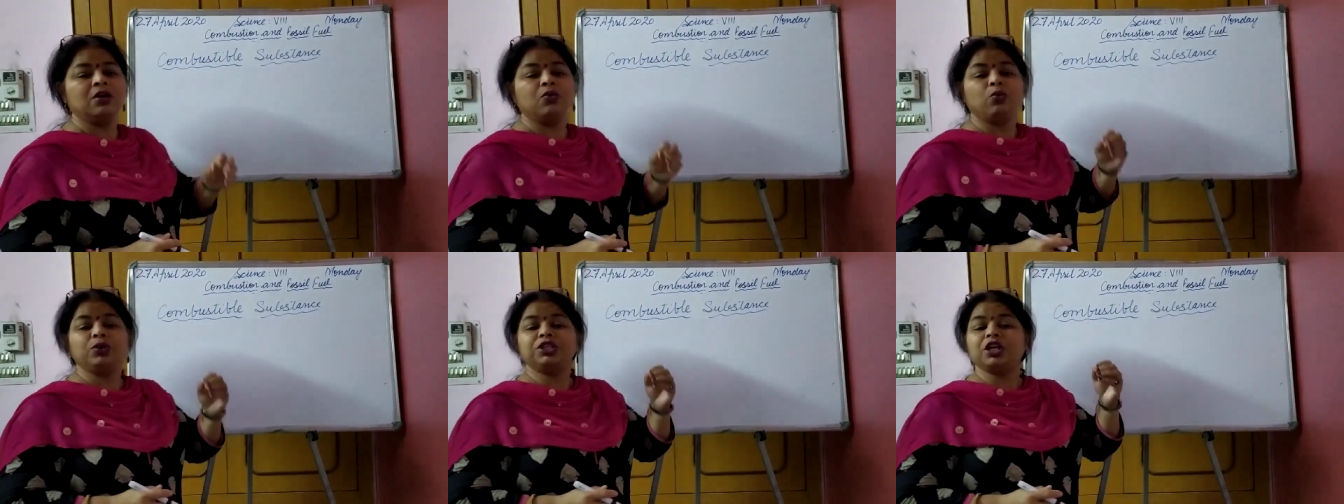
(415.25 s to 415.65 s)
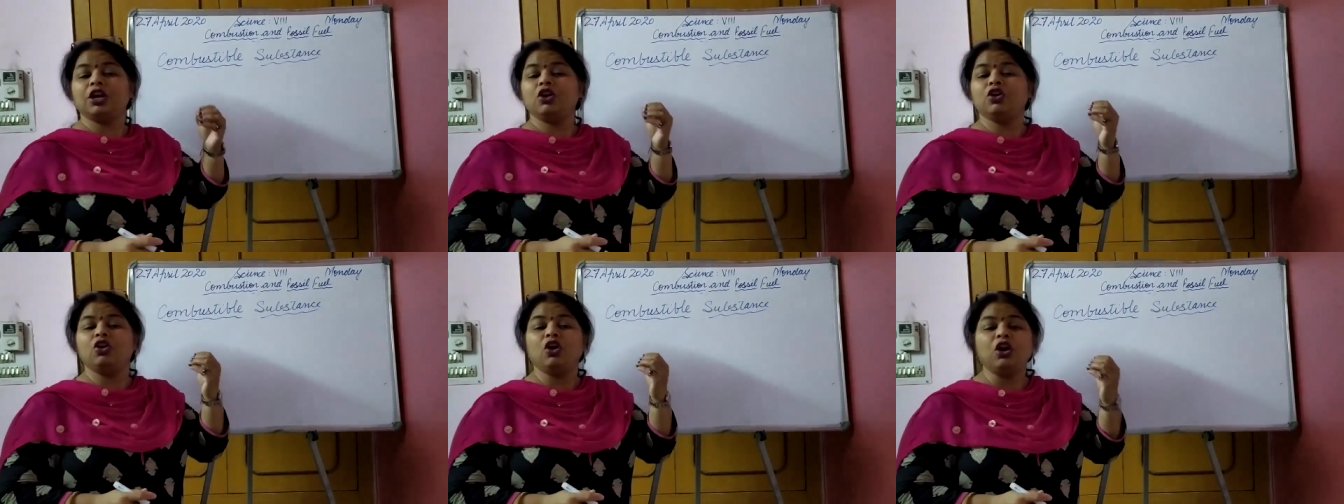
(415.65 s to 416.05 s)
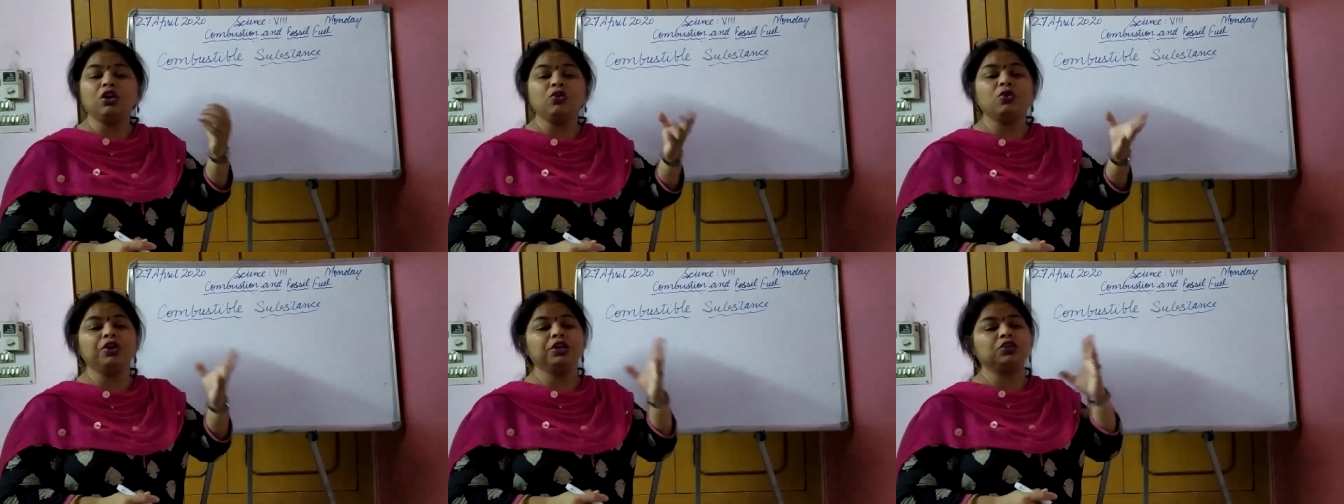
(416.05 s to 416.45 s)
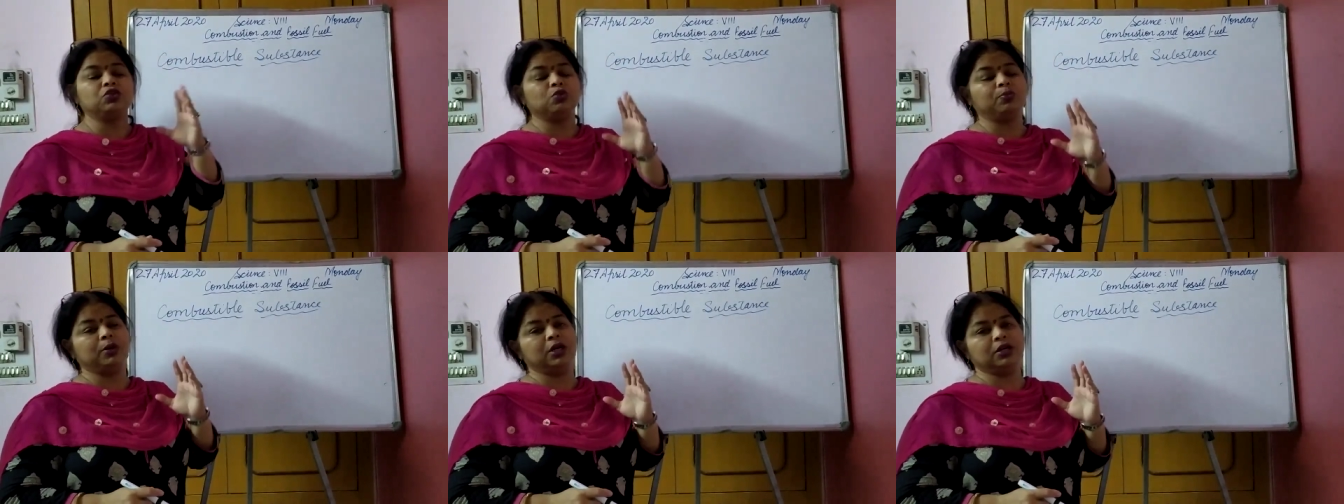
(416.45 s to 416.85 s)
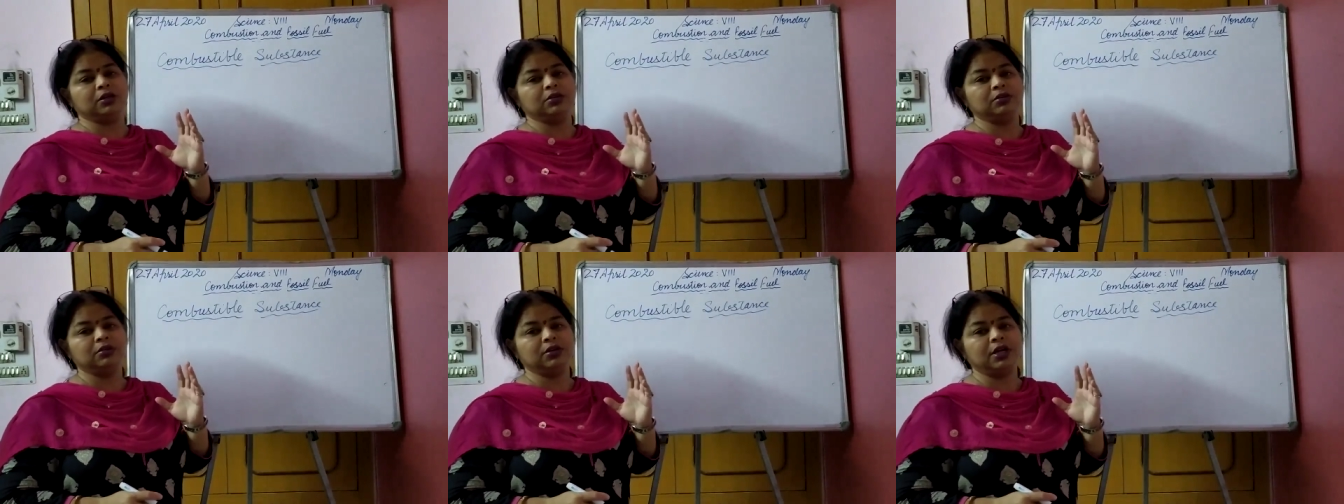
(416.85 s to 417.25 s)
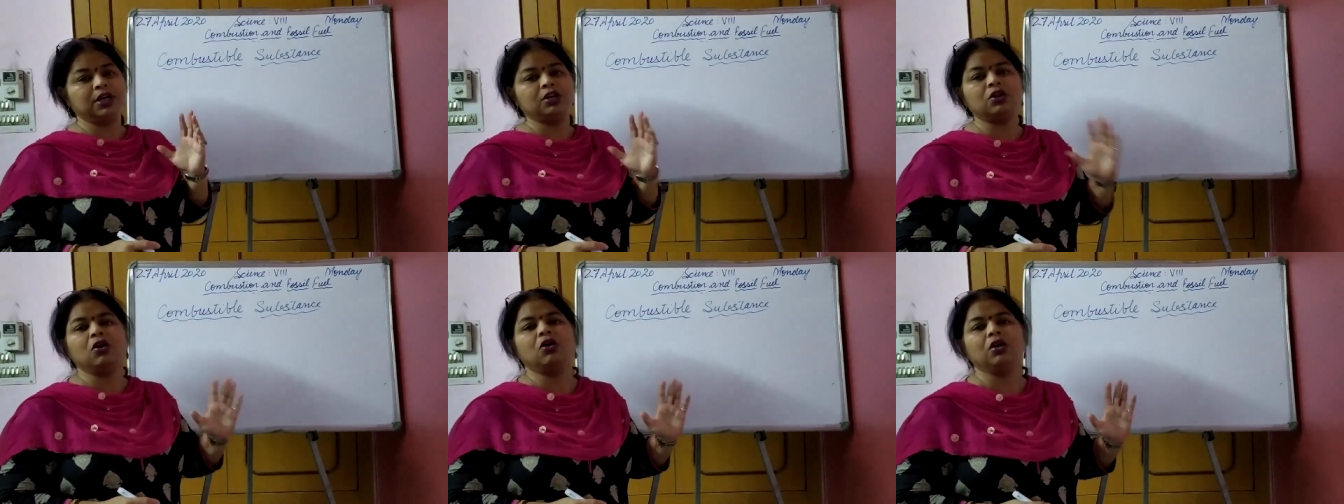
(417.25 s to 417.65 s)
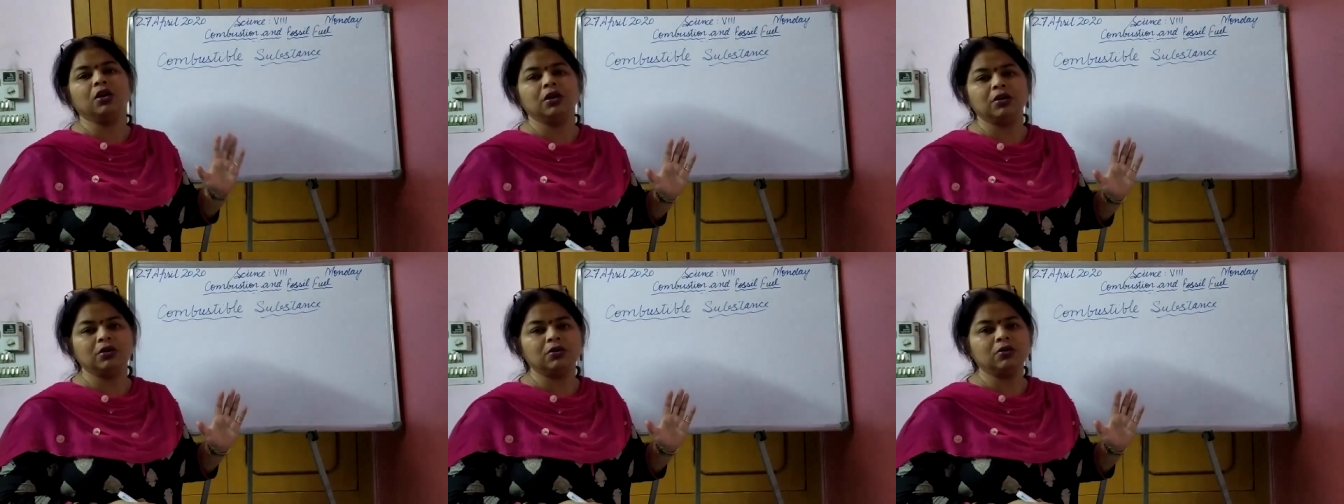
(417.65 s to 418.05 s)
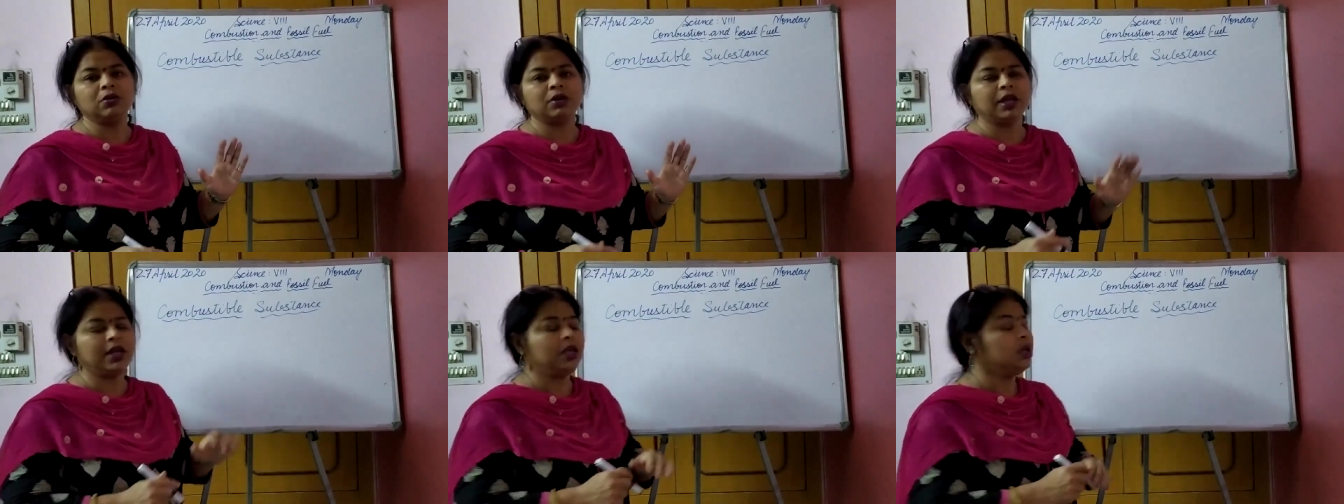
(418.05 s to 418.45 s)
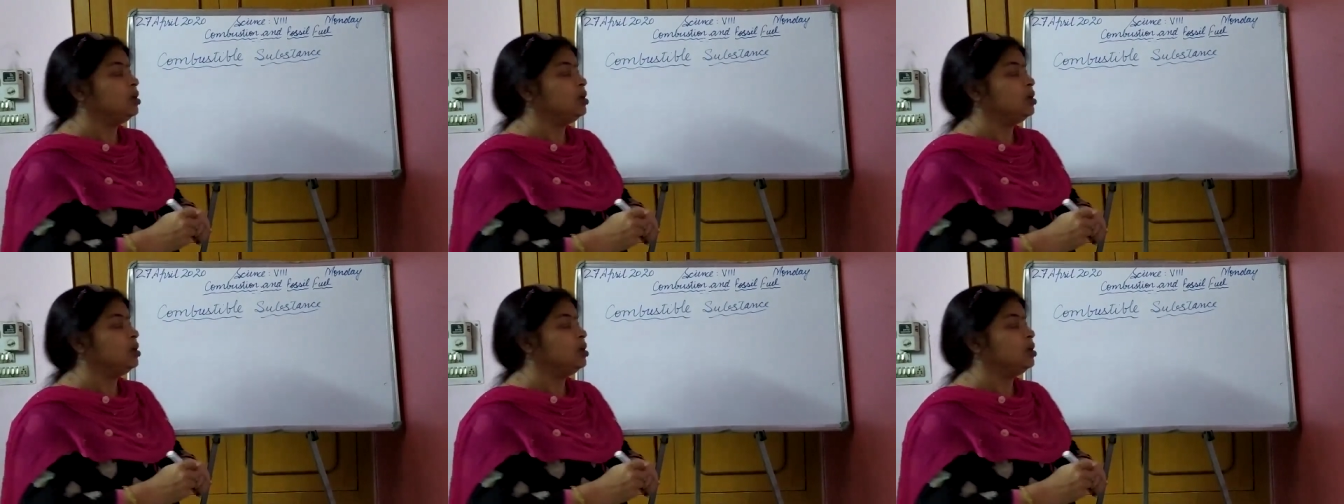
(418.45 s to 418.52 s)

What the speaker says: which are not going to burn at all. Okay,